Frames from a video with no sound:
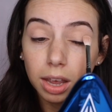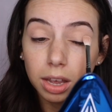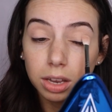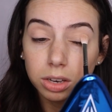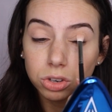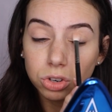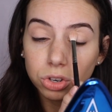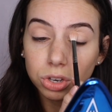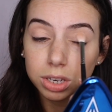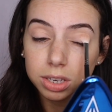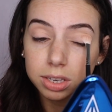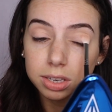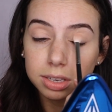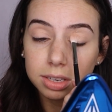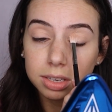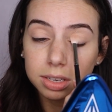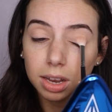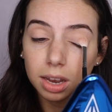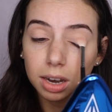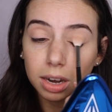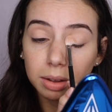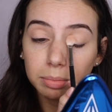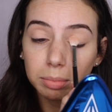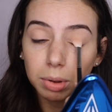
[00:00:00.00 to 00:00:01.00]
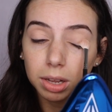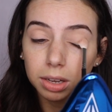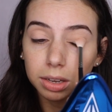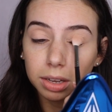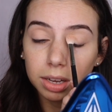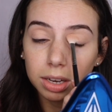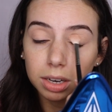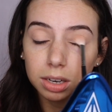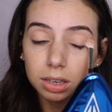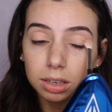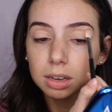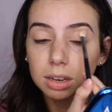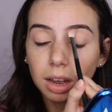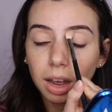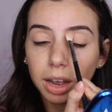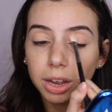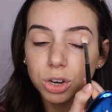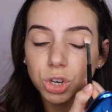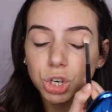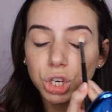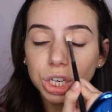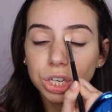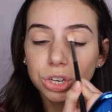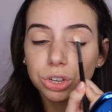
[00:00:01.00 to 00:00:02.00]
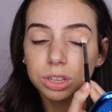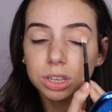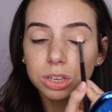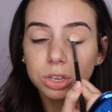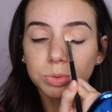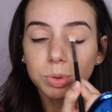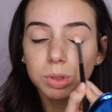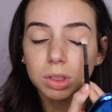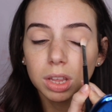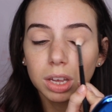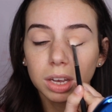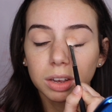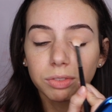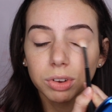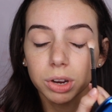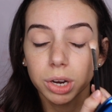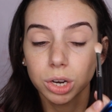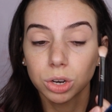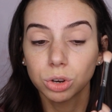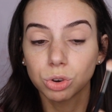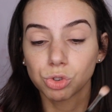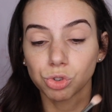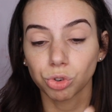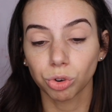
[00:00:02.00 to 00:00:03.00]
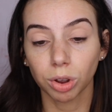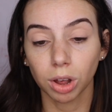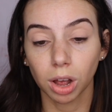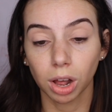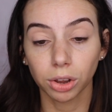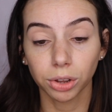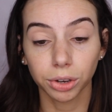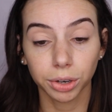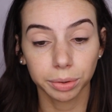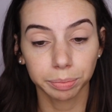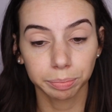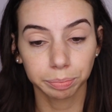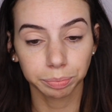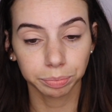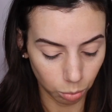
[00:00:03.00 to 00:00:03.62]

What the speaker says: and just setting my lid. I usually do this with like a very neutral color.